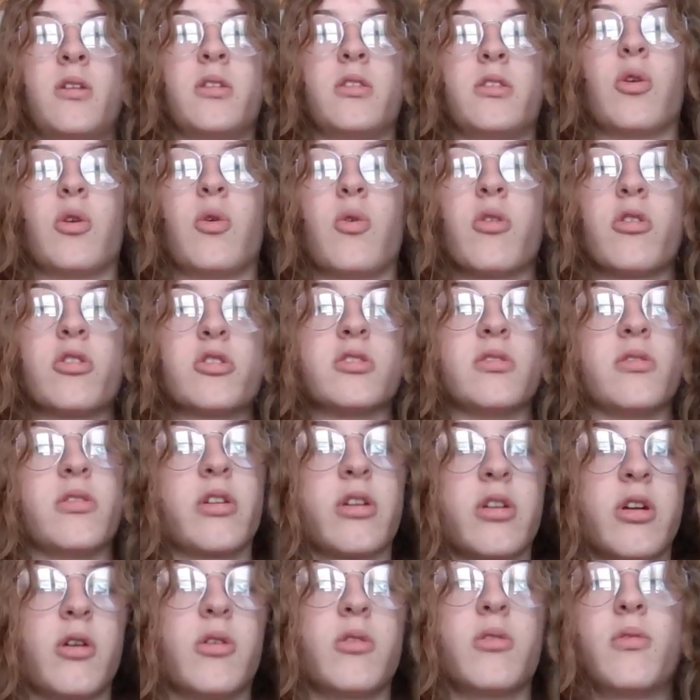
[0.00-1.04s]
The origin of the
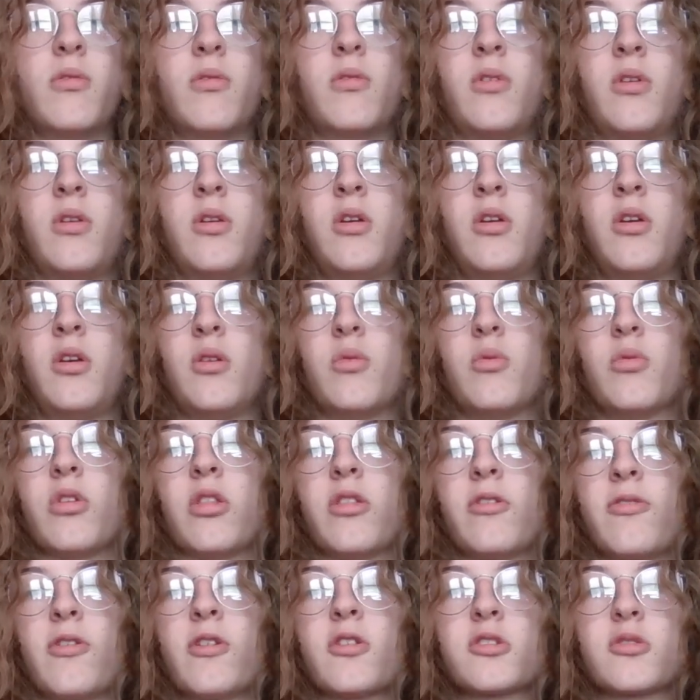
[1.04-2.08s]
goat. One of
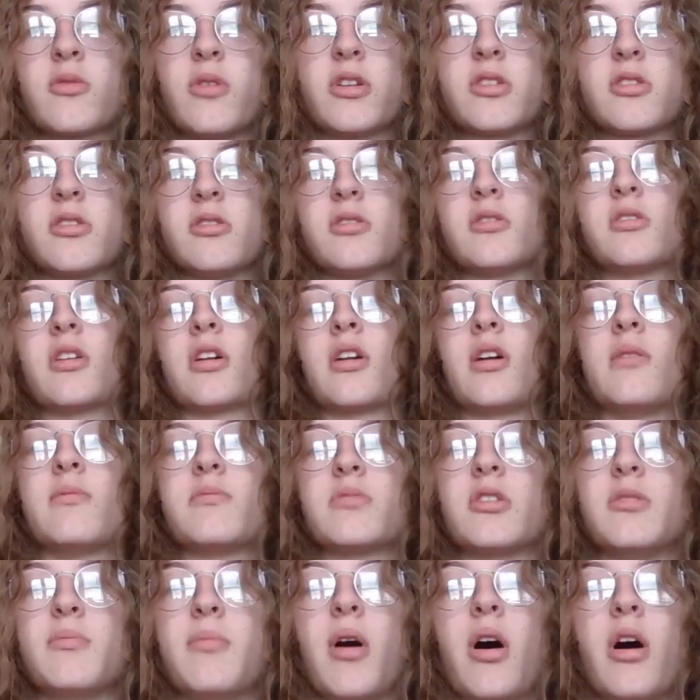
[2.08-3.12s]
the first questions that
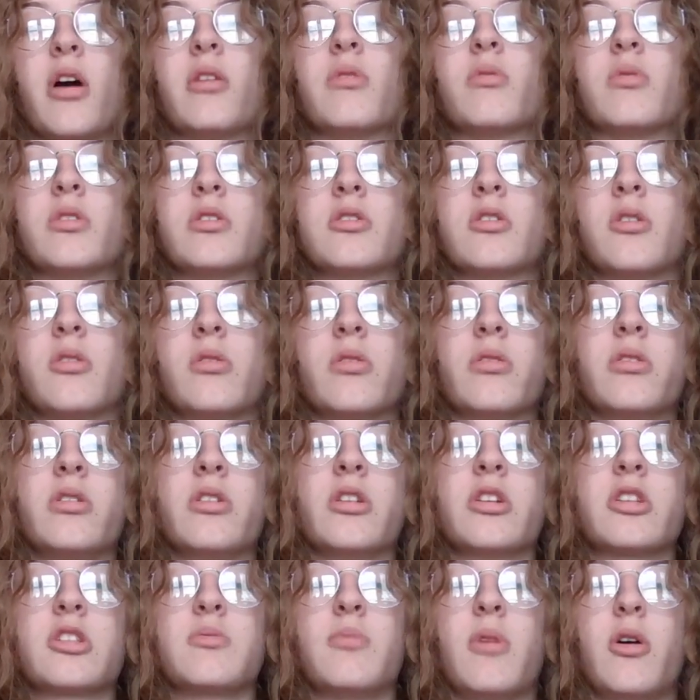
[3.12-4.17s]
comes to mind when told
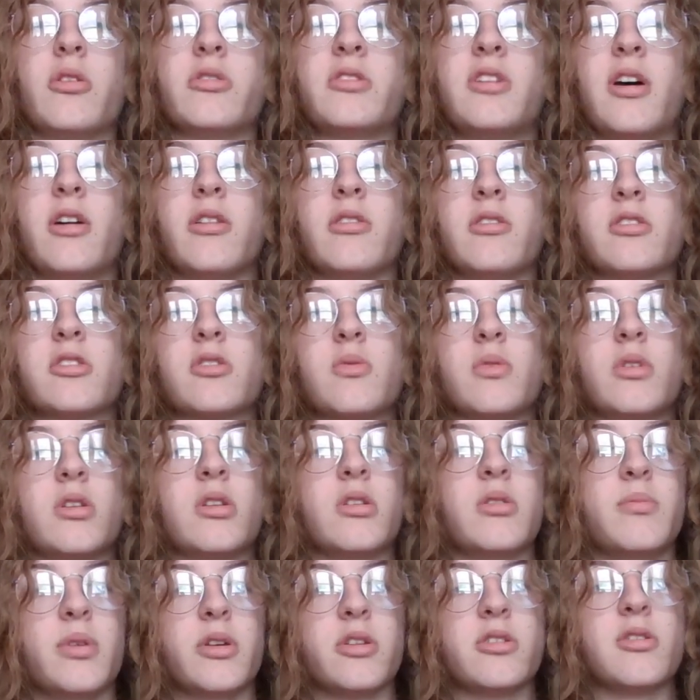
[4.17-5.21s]
that a small town in
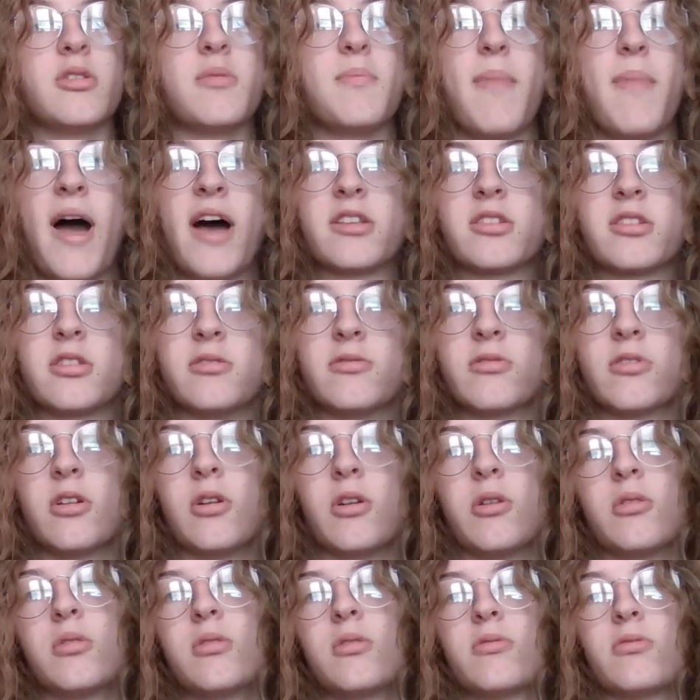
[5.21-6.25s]
Sweden built a massive
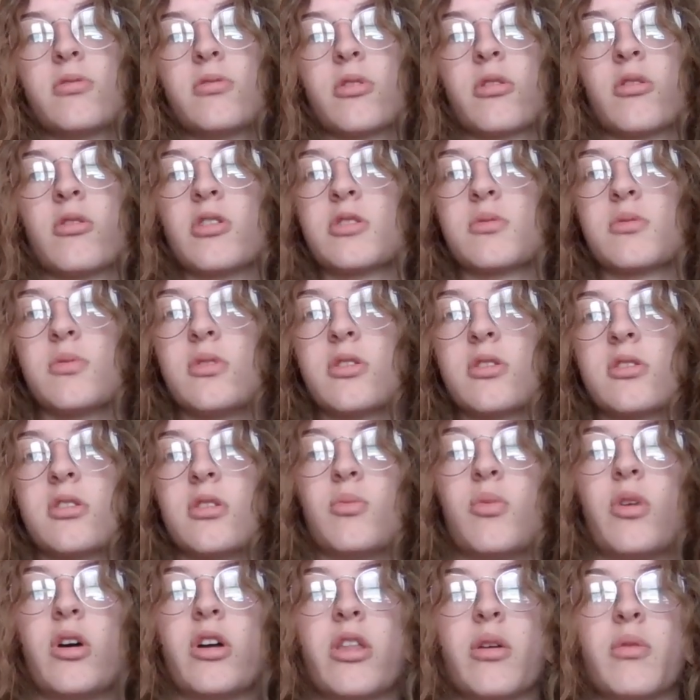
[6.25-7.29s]
goat for Christmas
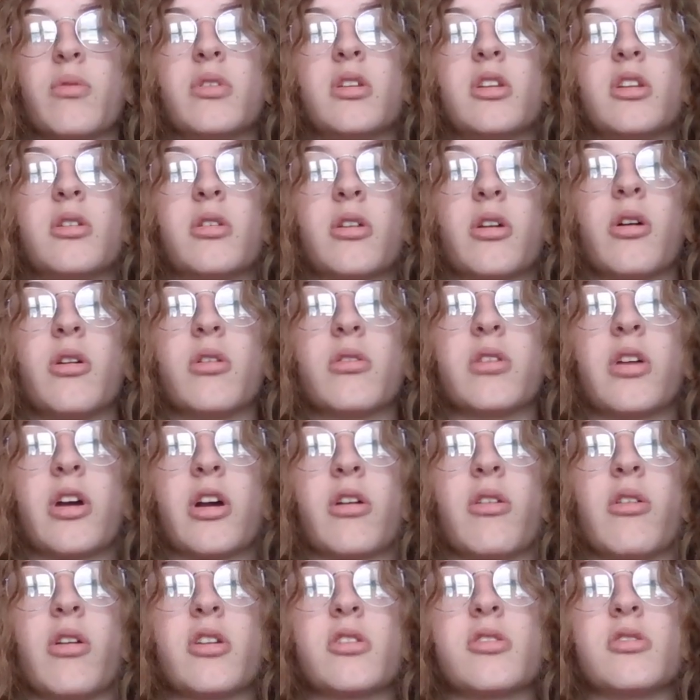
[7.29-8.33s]
and why they would need a goat
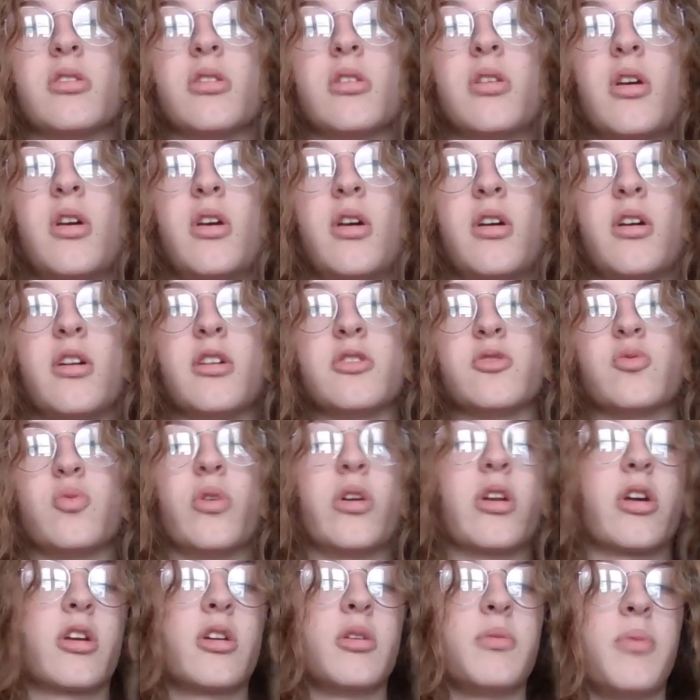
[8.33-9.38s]
decoration is
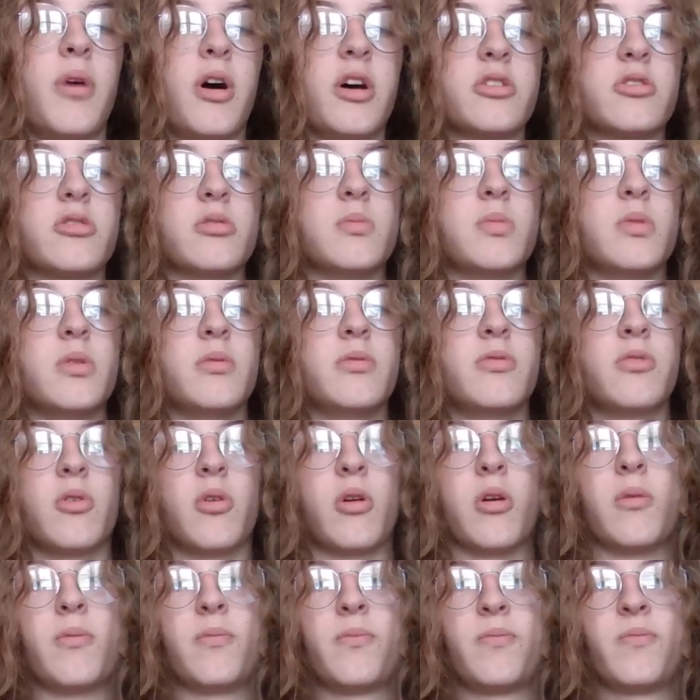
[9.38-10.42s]
what it could possibly be
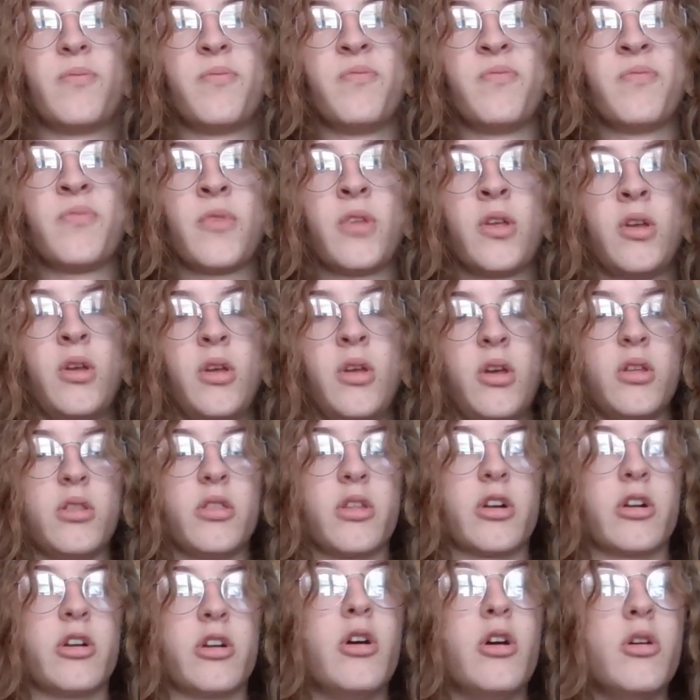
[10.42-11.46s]
for.
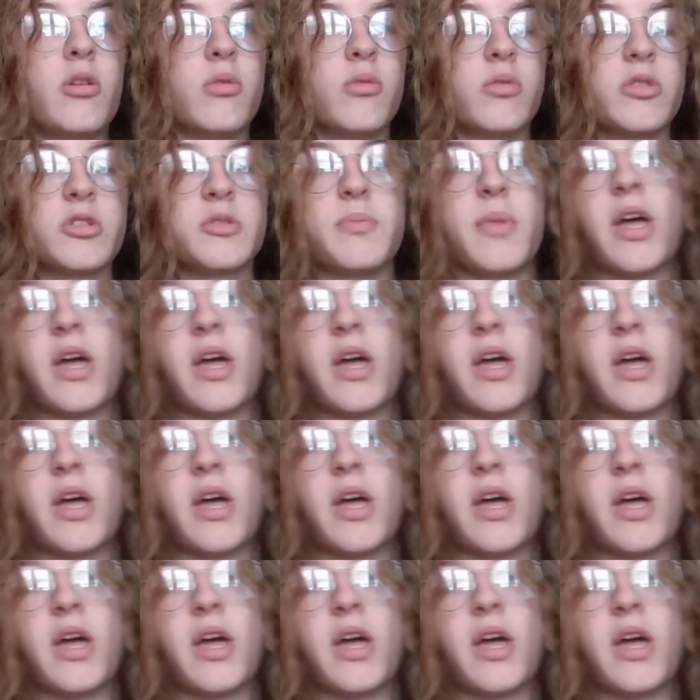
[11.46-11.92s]
The goat was